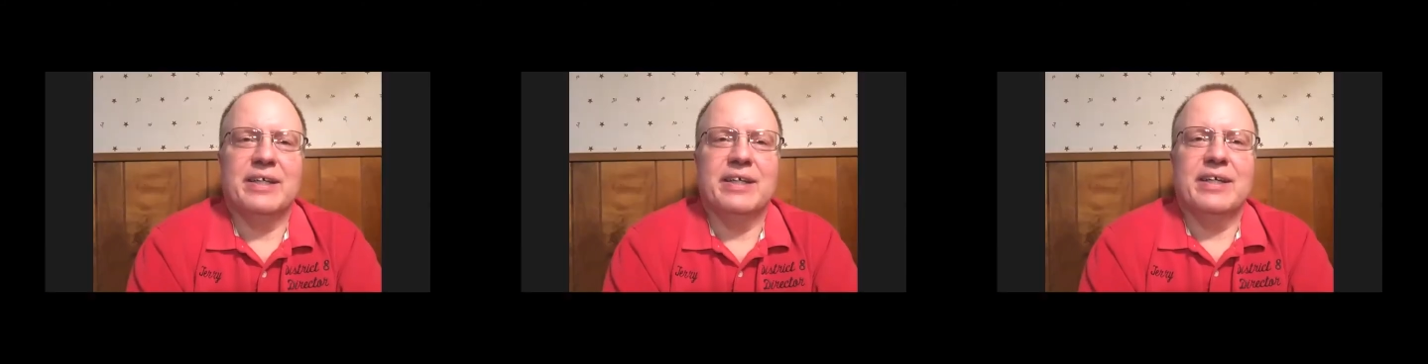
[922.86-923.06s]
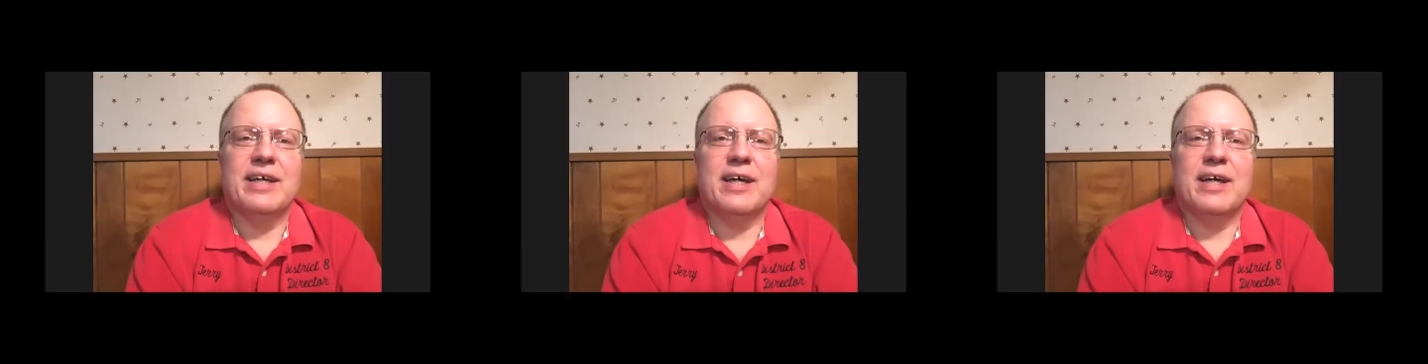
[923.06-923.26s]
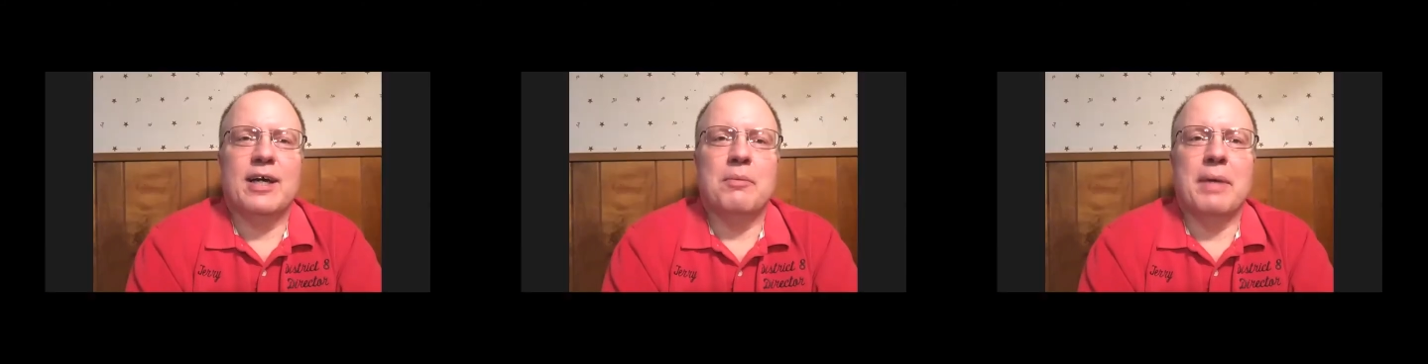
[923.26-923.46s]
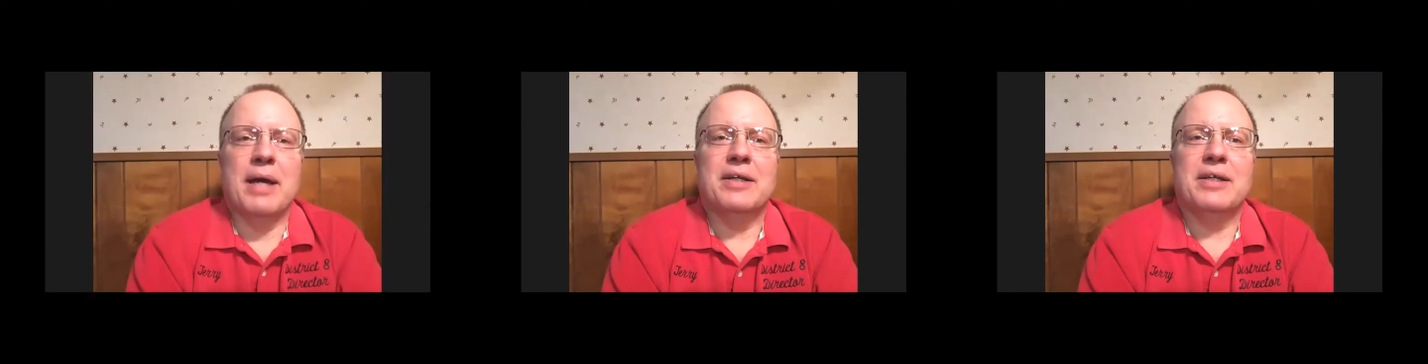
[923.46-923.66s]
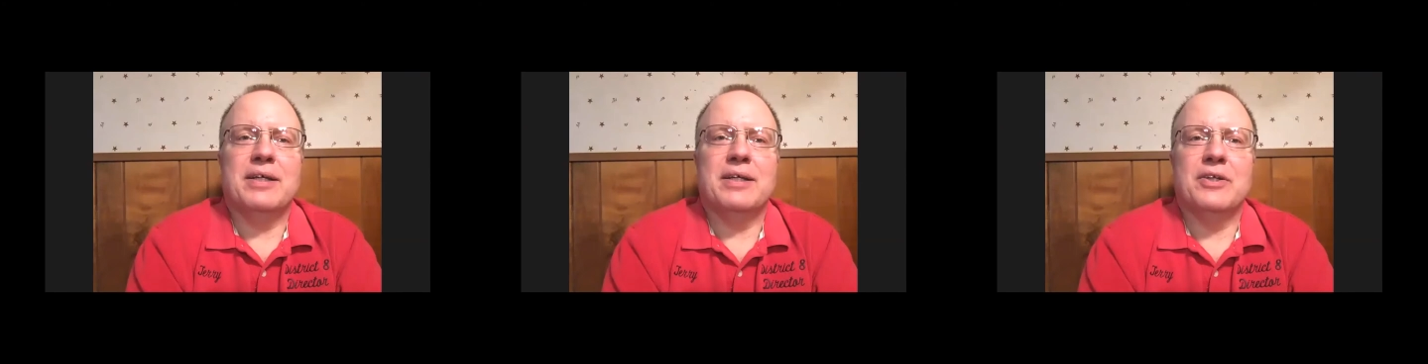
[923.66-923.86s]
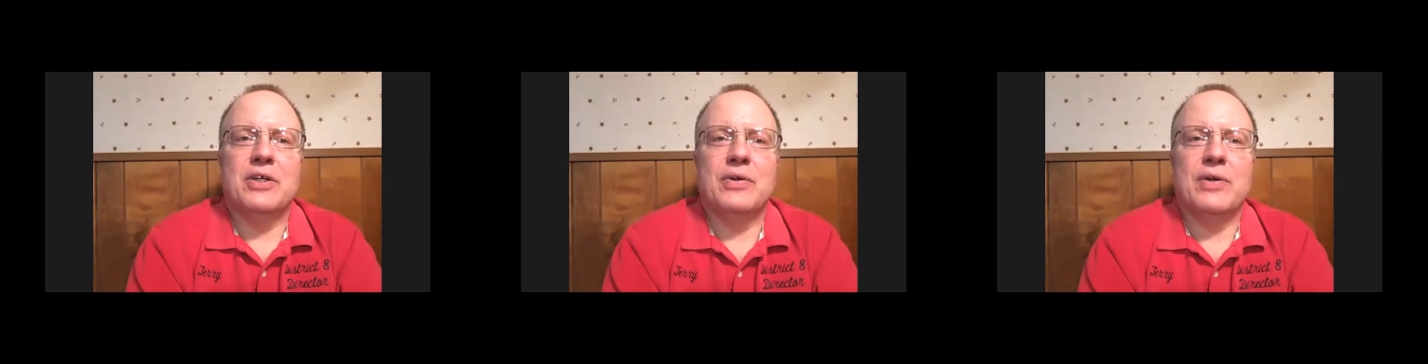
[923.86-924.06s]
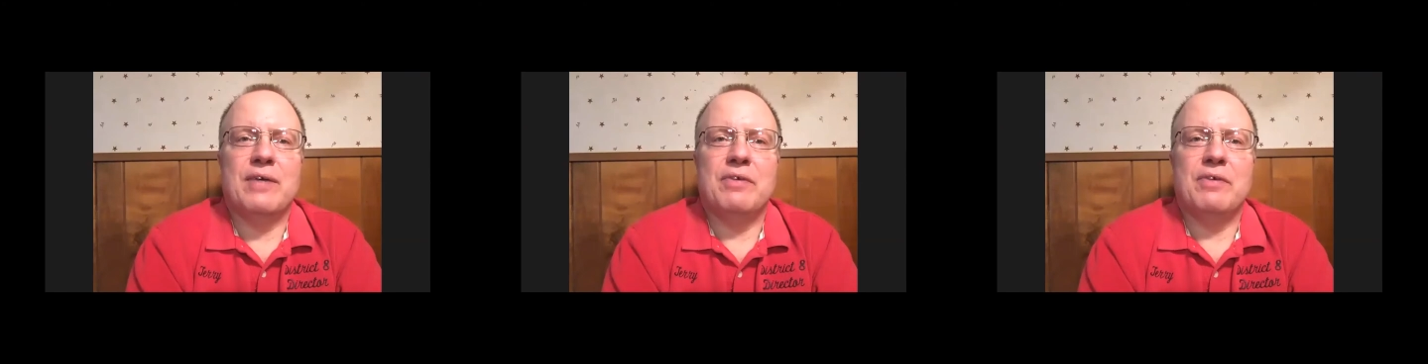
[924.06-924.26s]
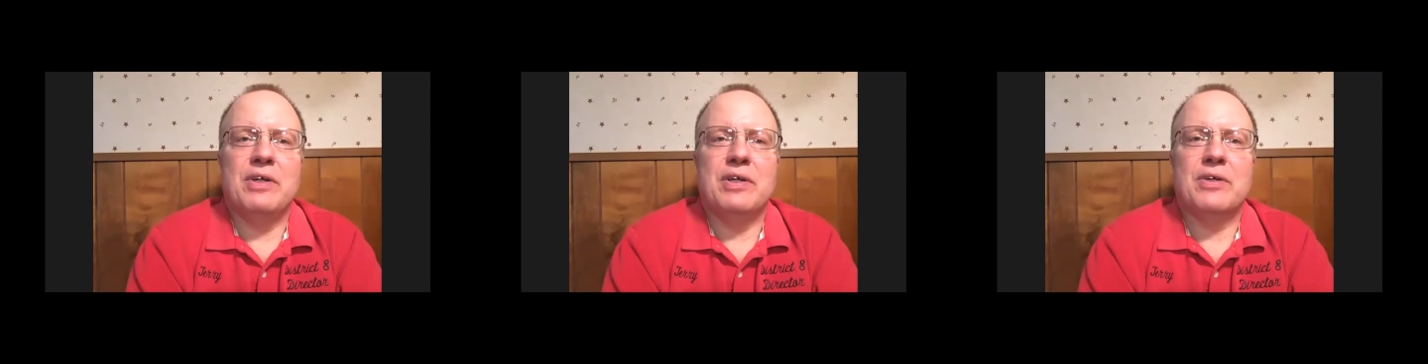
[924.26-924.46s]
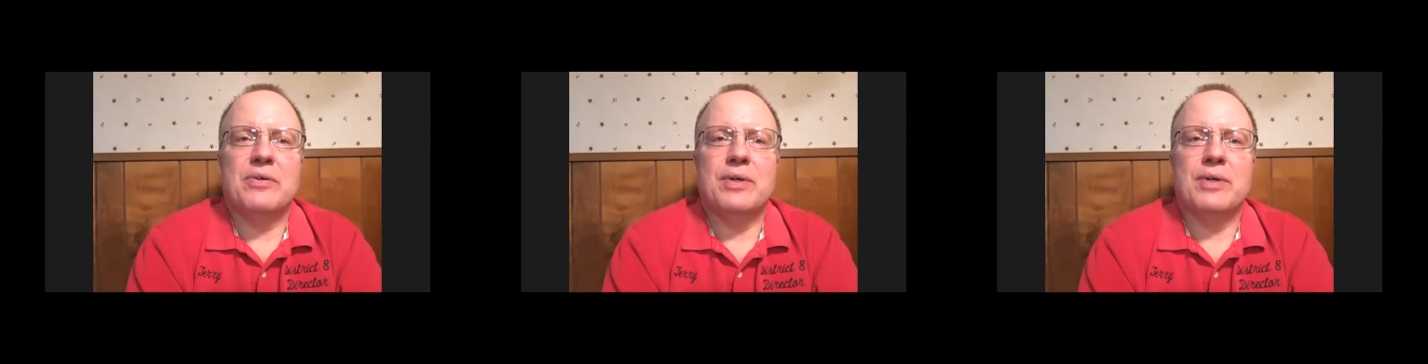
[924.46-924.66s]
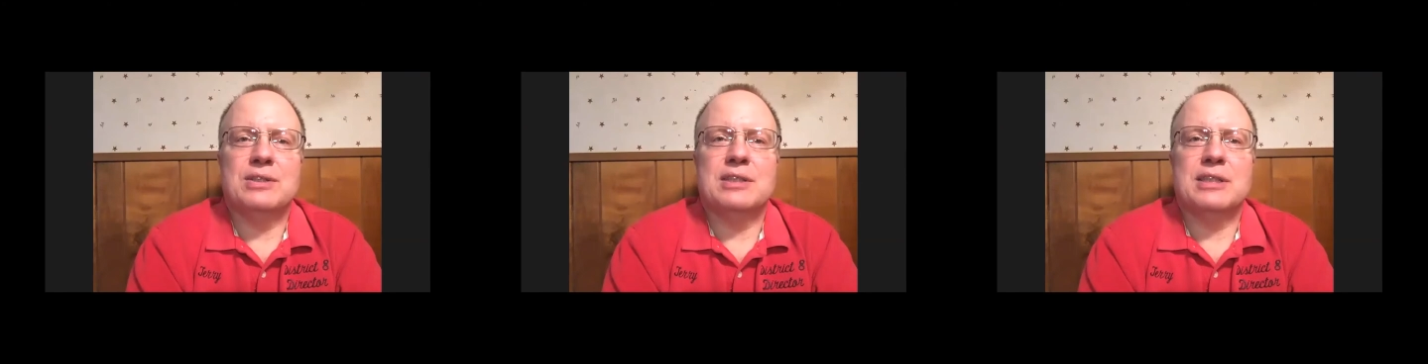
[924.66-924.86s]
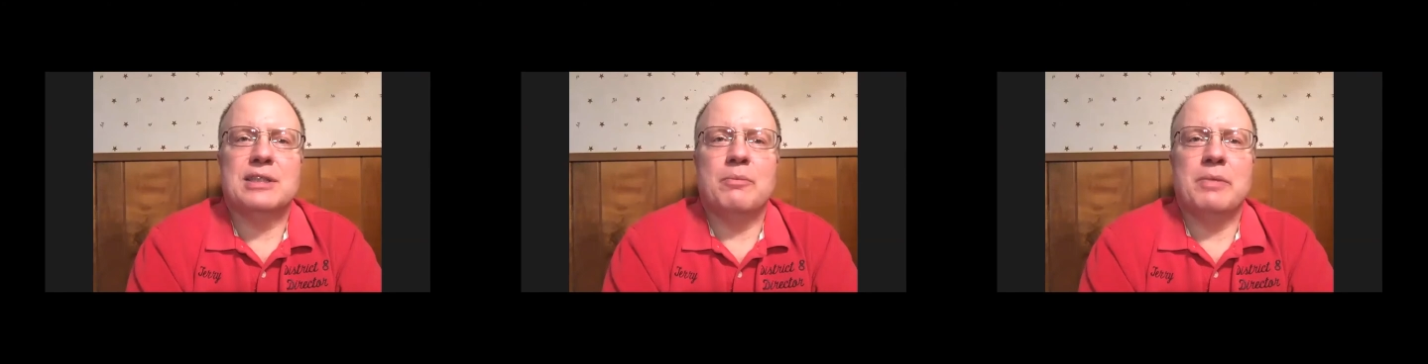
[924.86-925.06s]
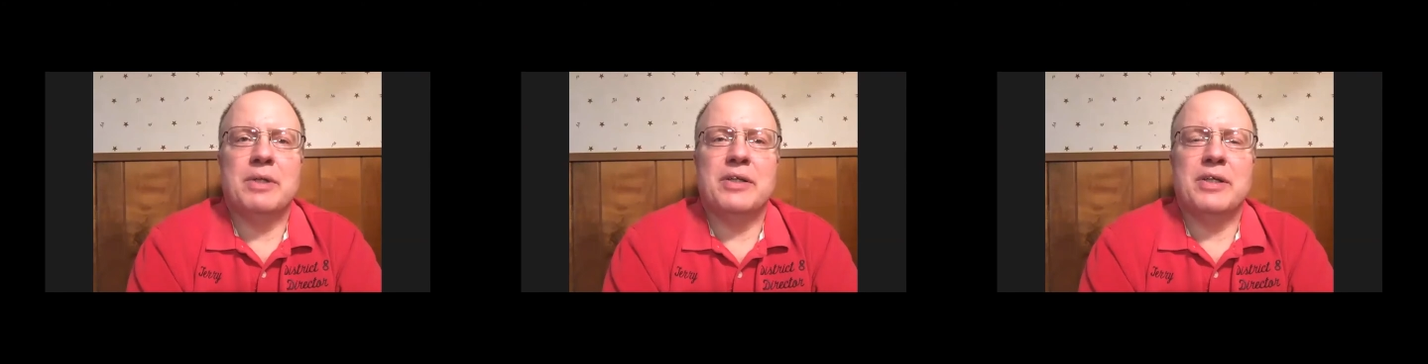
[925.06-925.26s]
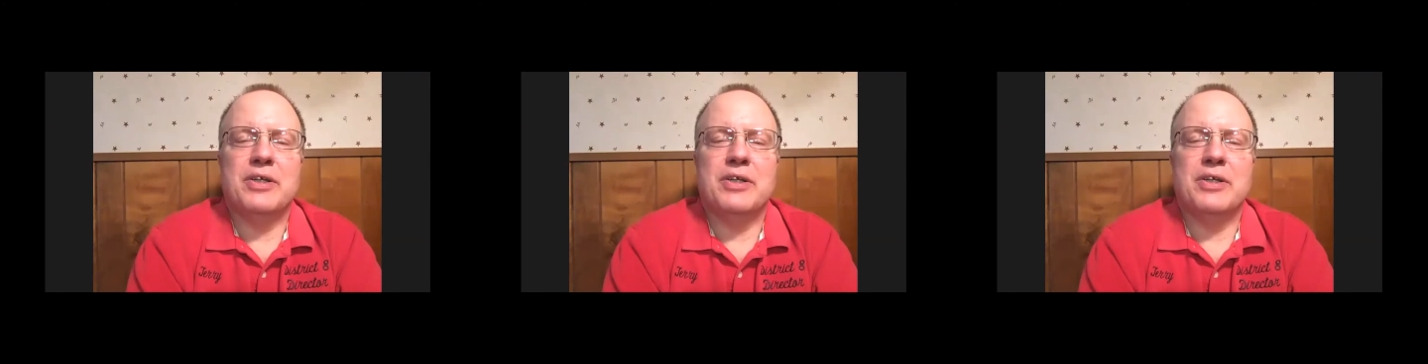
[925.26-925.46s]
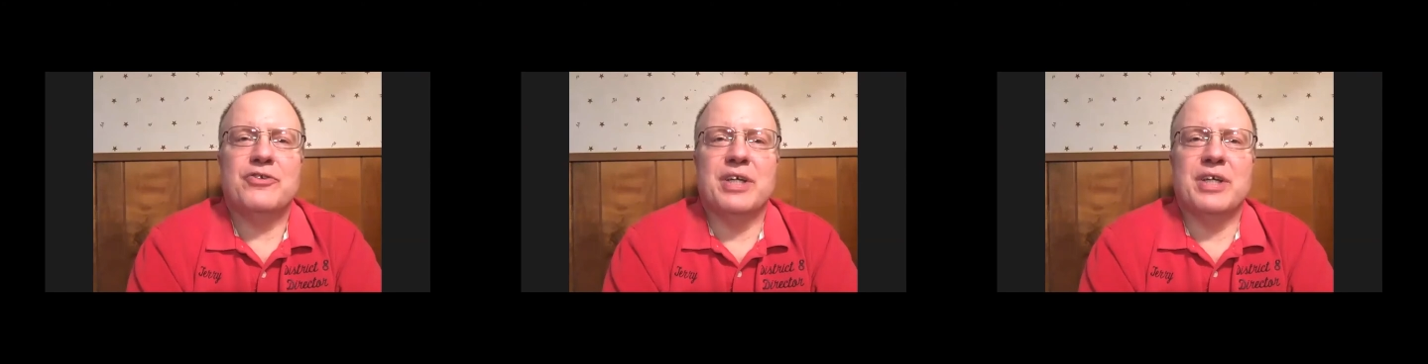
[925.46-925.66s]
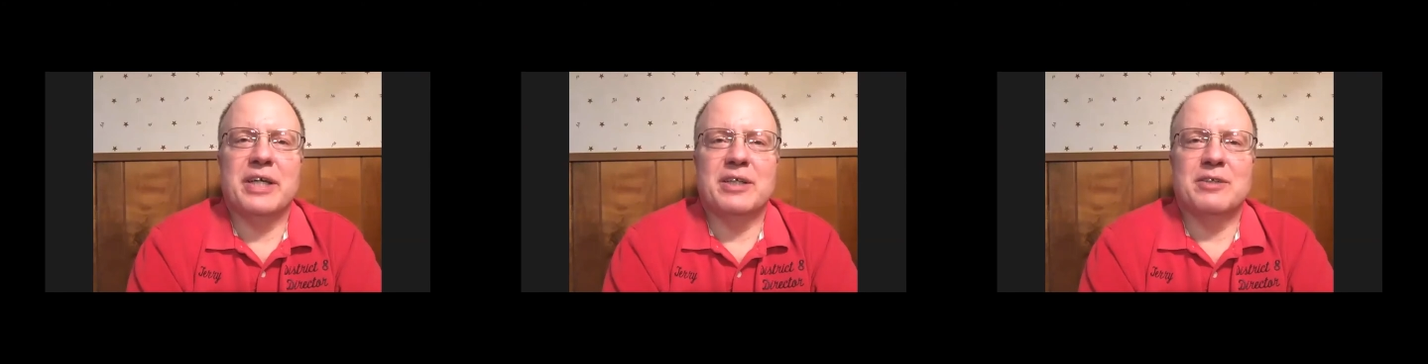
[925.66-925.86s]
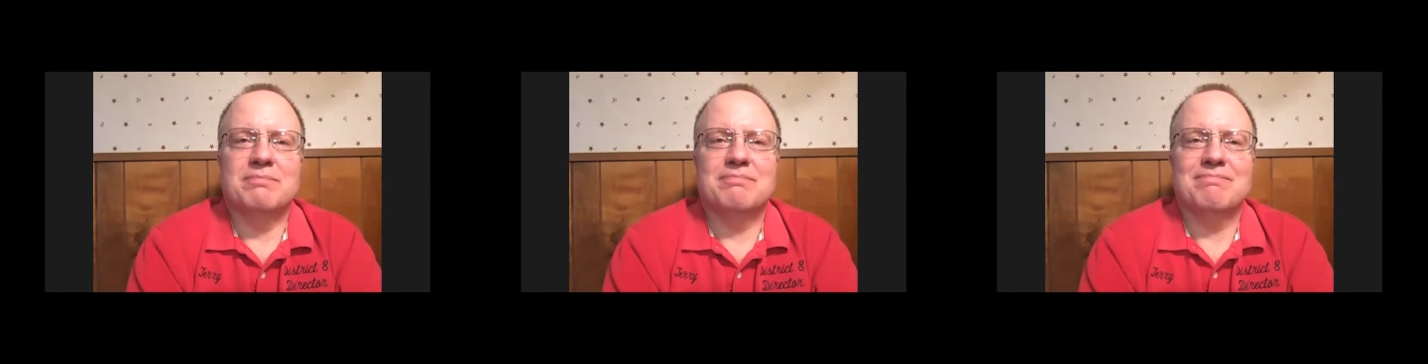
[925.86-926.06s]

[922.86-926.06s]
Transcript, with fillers: Okay. Amanda, do you have any questions come in that you're seeing?